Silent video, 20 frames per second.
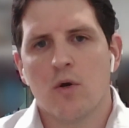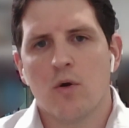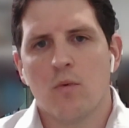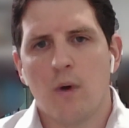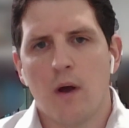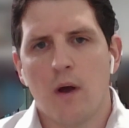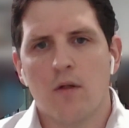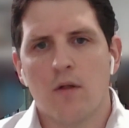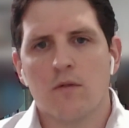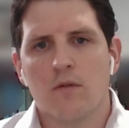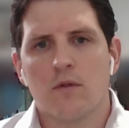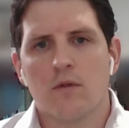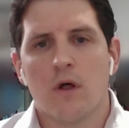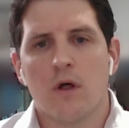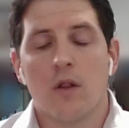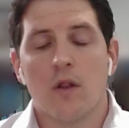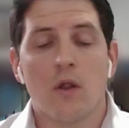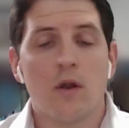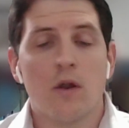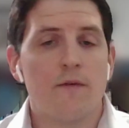Well,
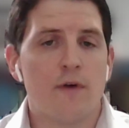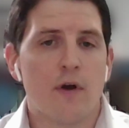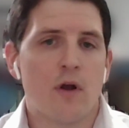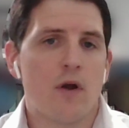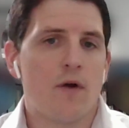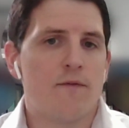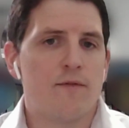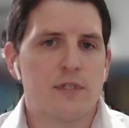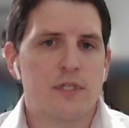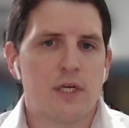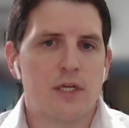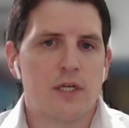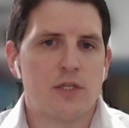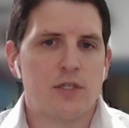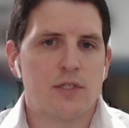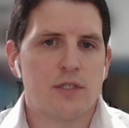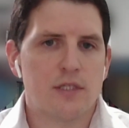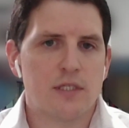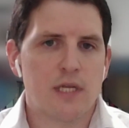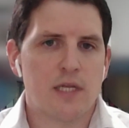a lot of our
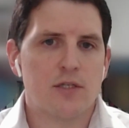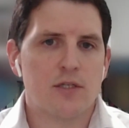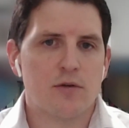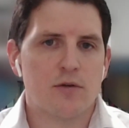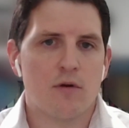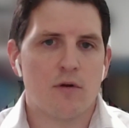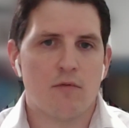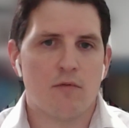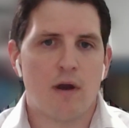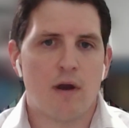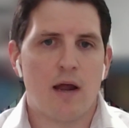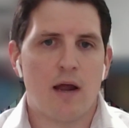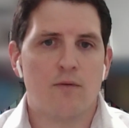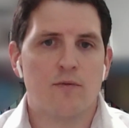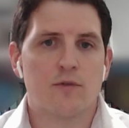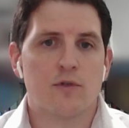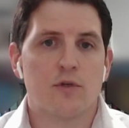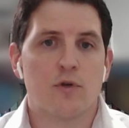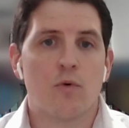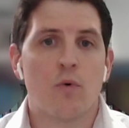conversations center
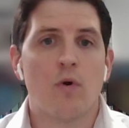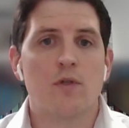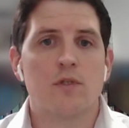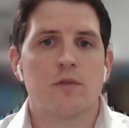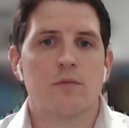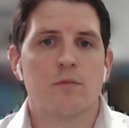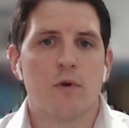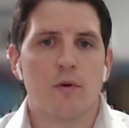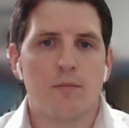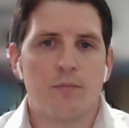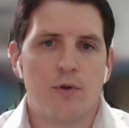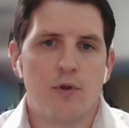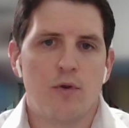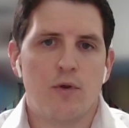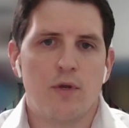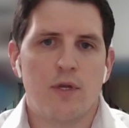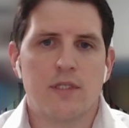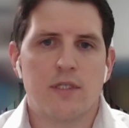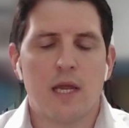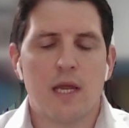around quantum
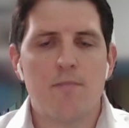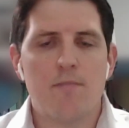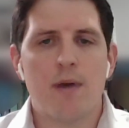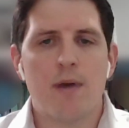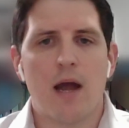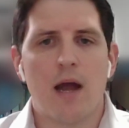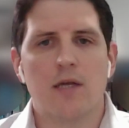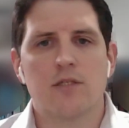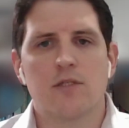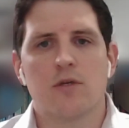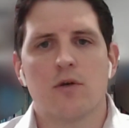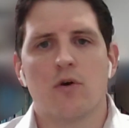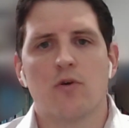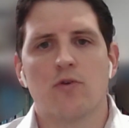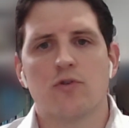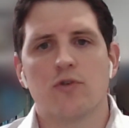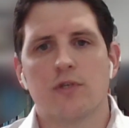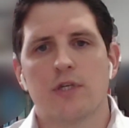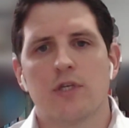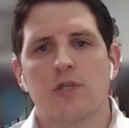computing's impact
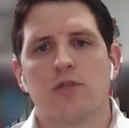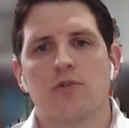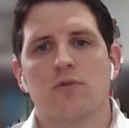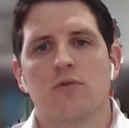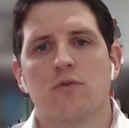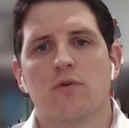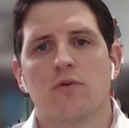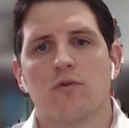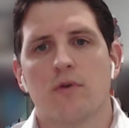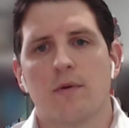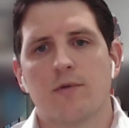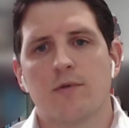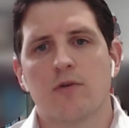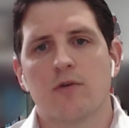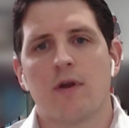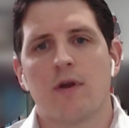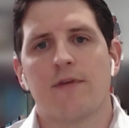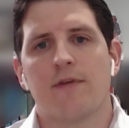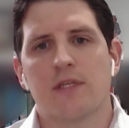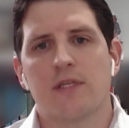on traditional
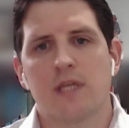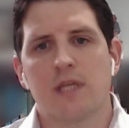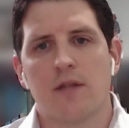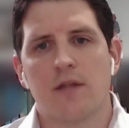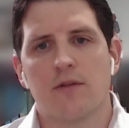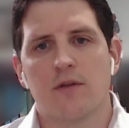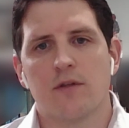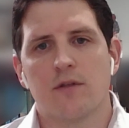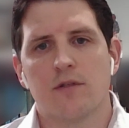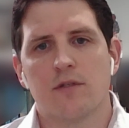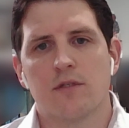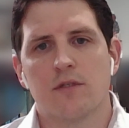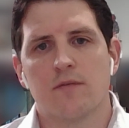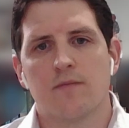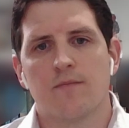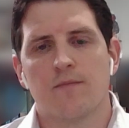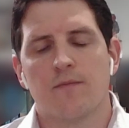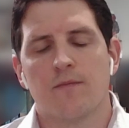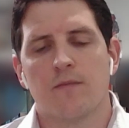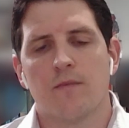cryptographic standards.
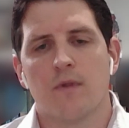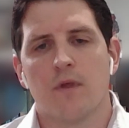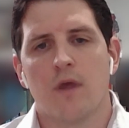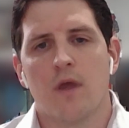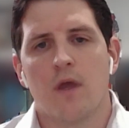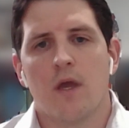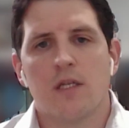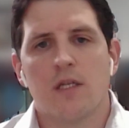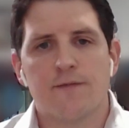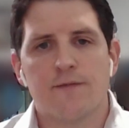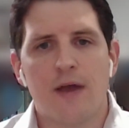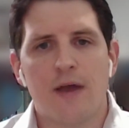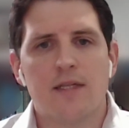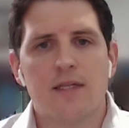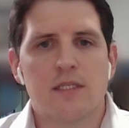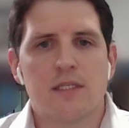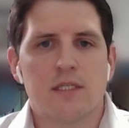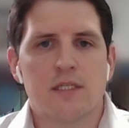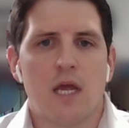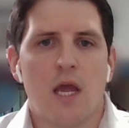It's fair
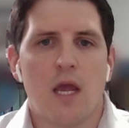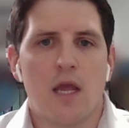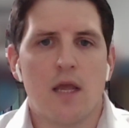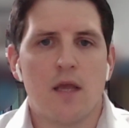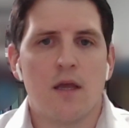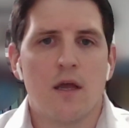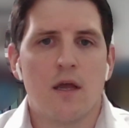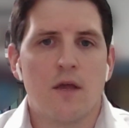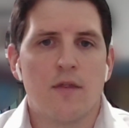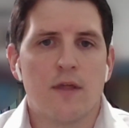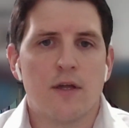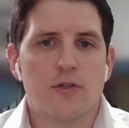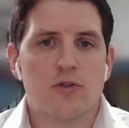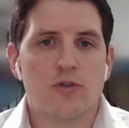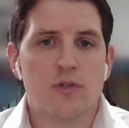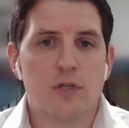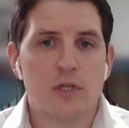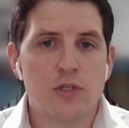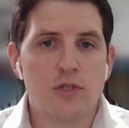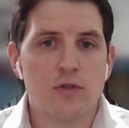to say that
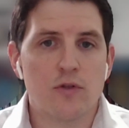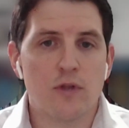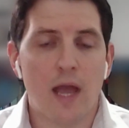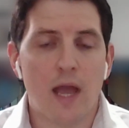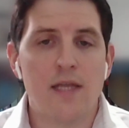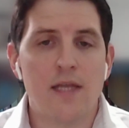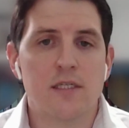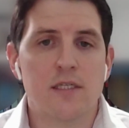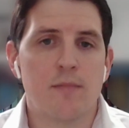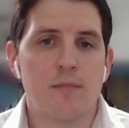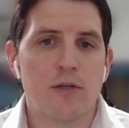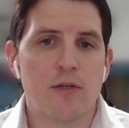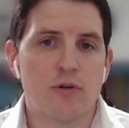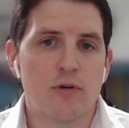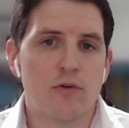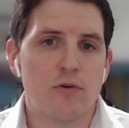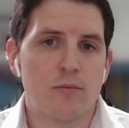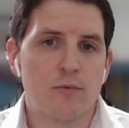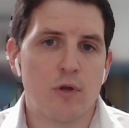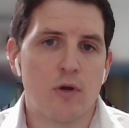traditional
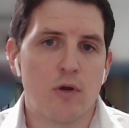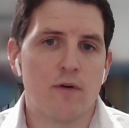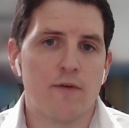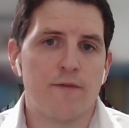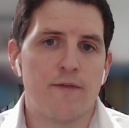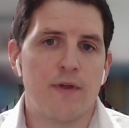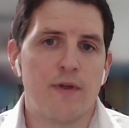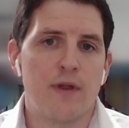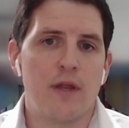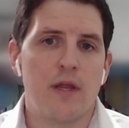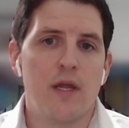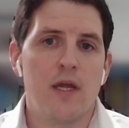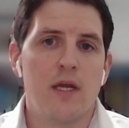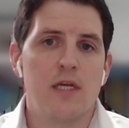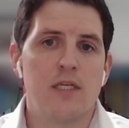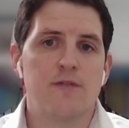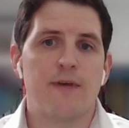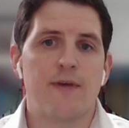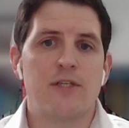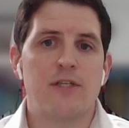asymmetric cryptography
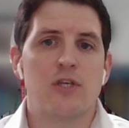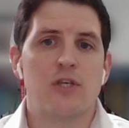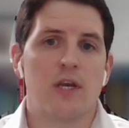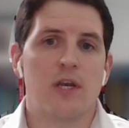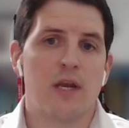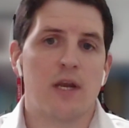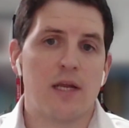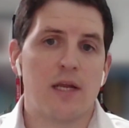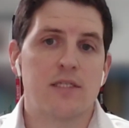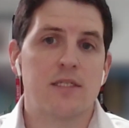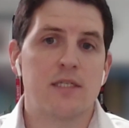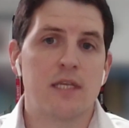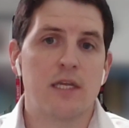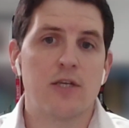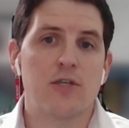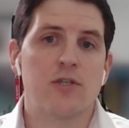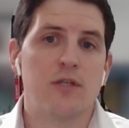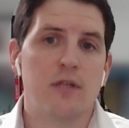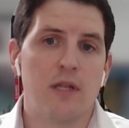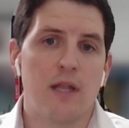is facing an
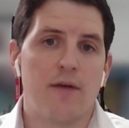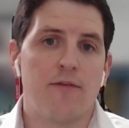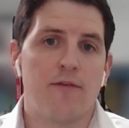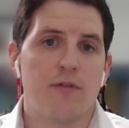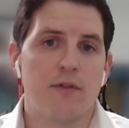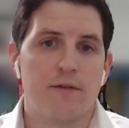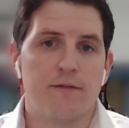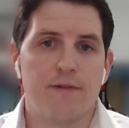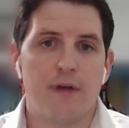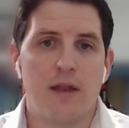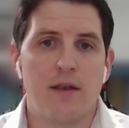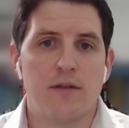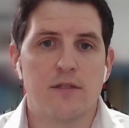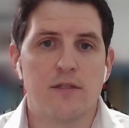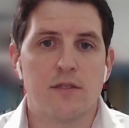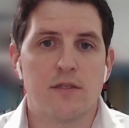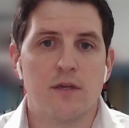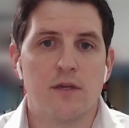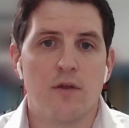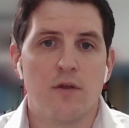extinction-level
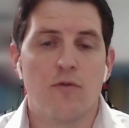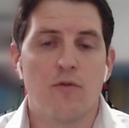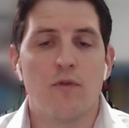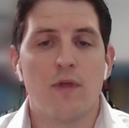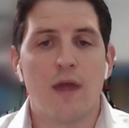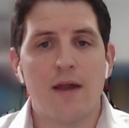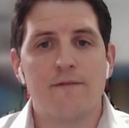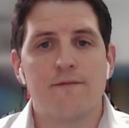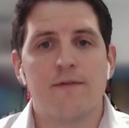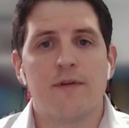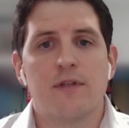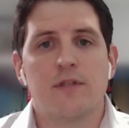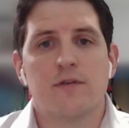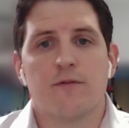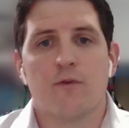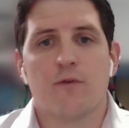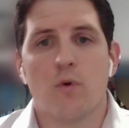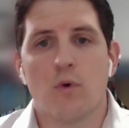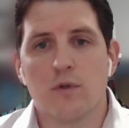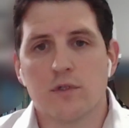event through the advent
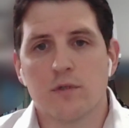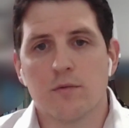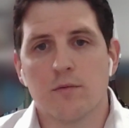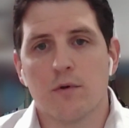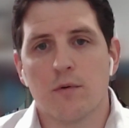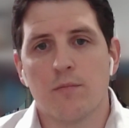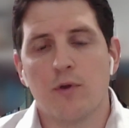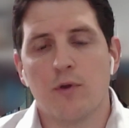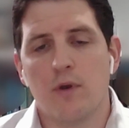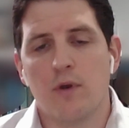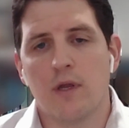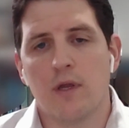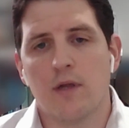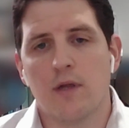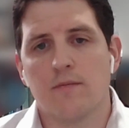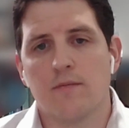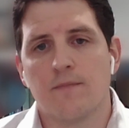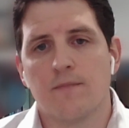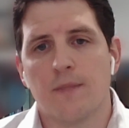of quantum computing.